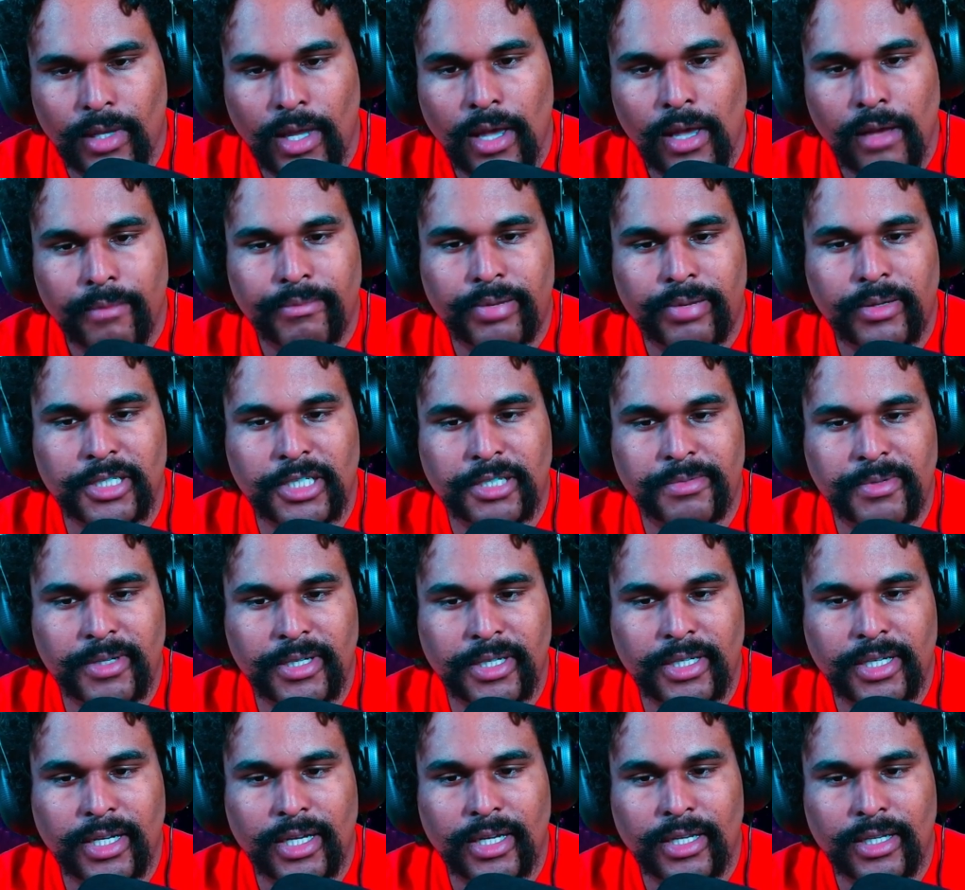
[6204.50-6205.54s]
Punch me
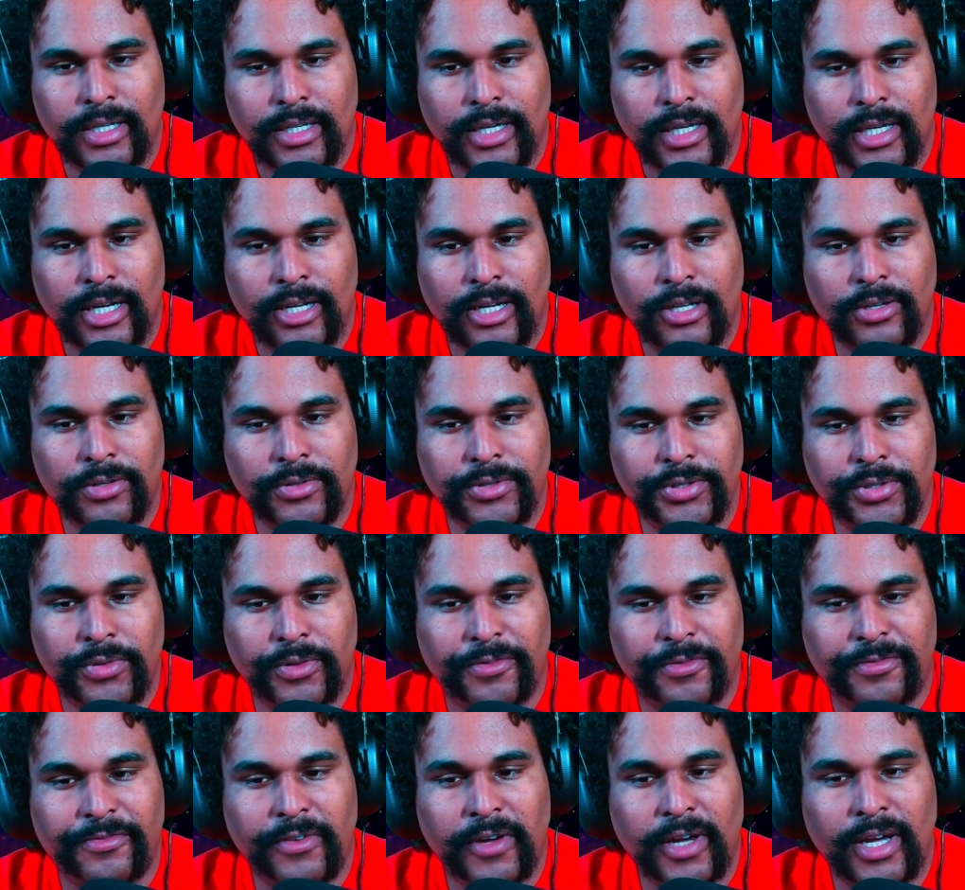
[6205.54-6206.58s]
again, and I'll owe you a
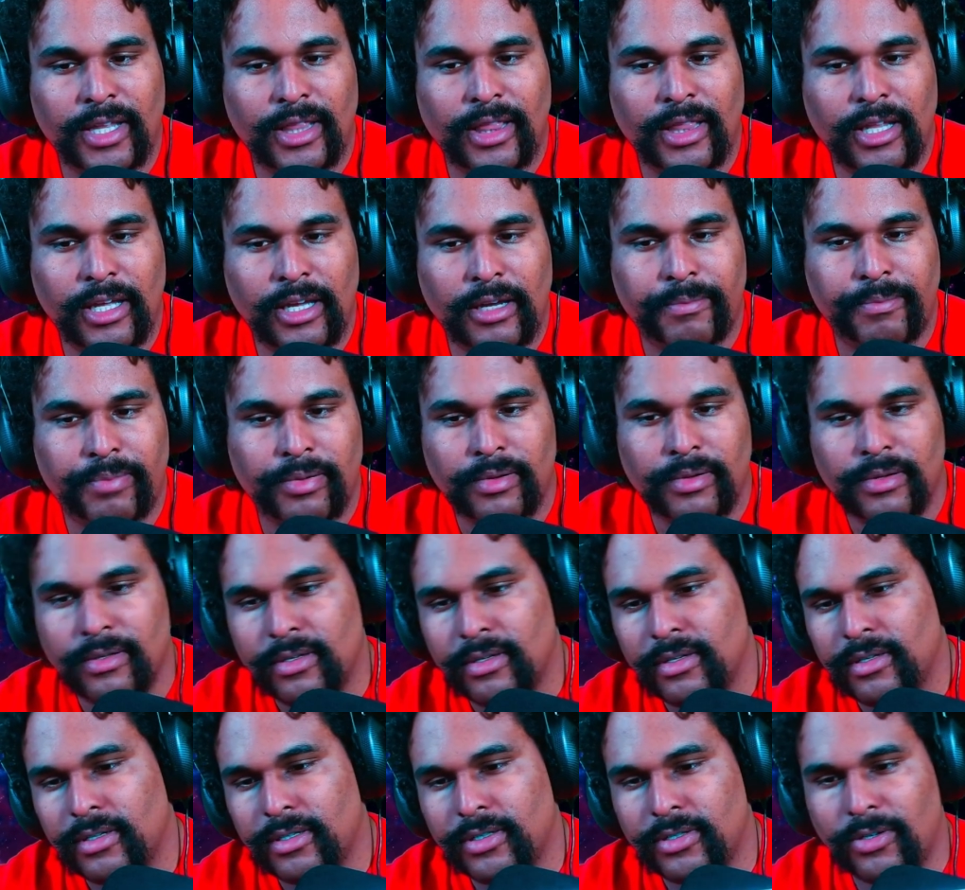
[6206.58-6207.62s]
fat lip,
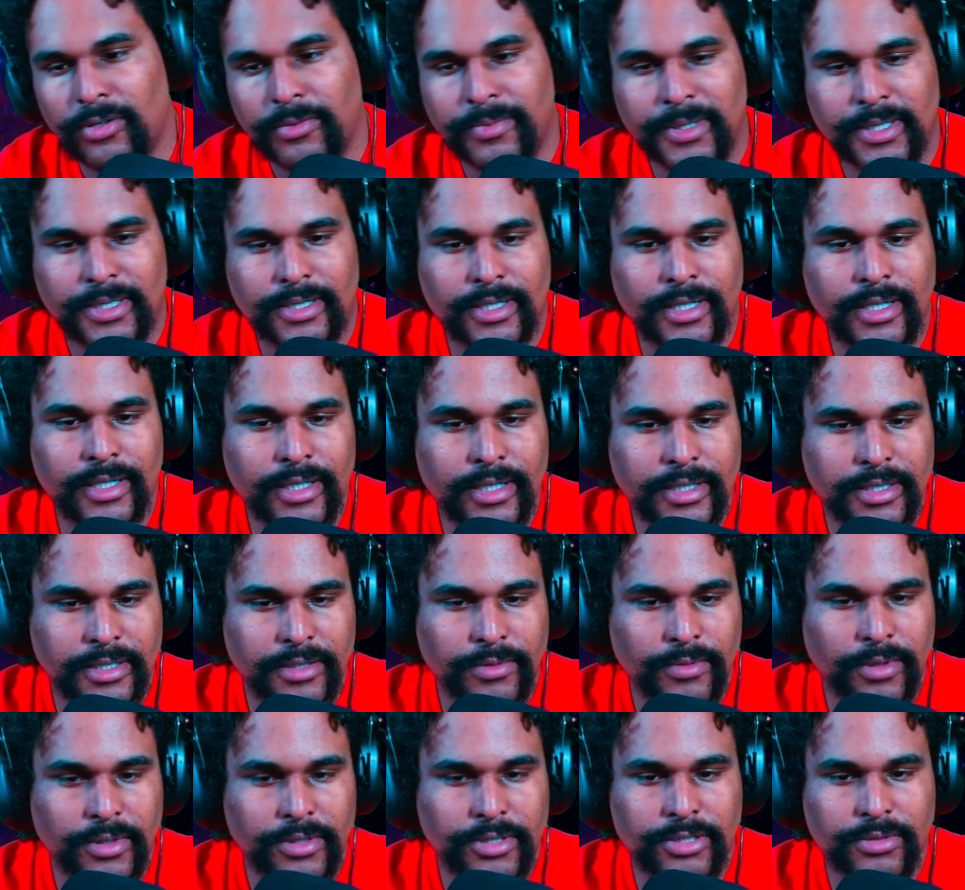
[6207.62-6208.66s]
Colby said as he
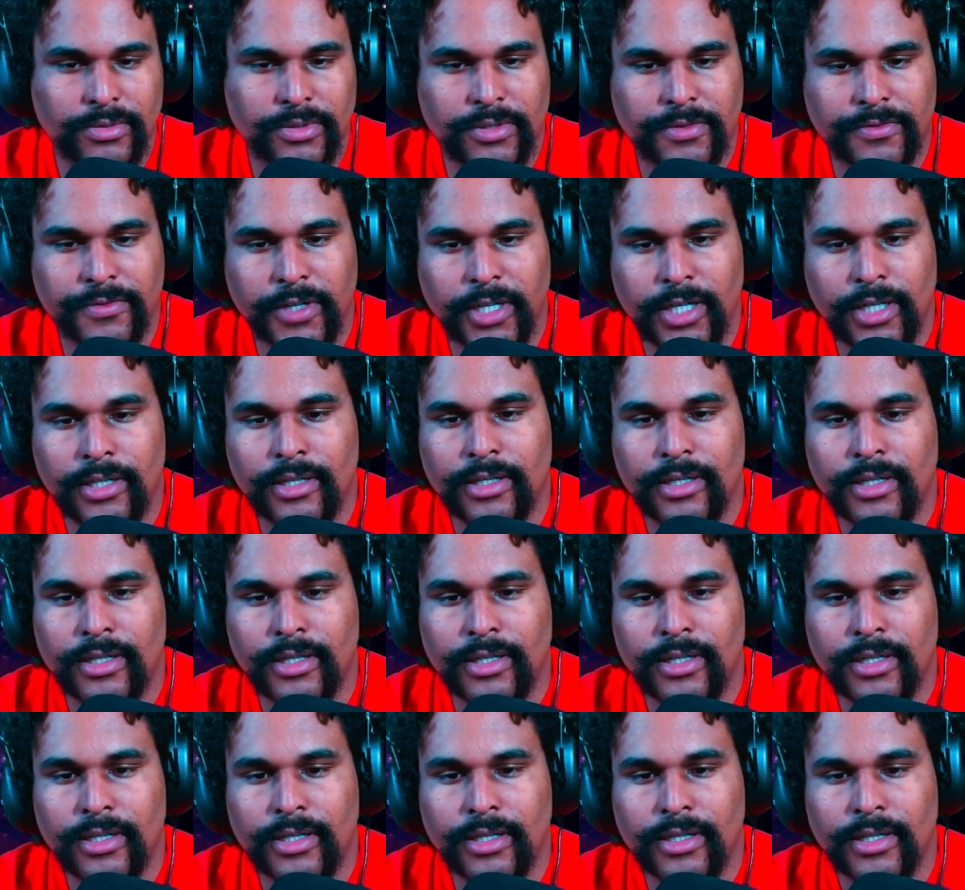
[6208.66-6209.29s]
rose to his feet.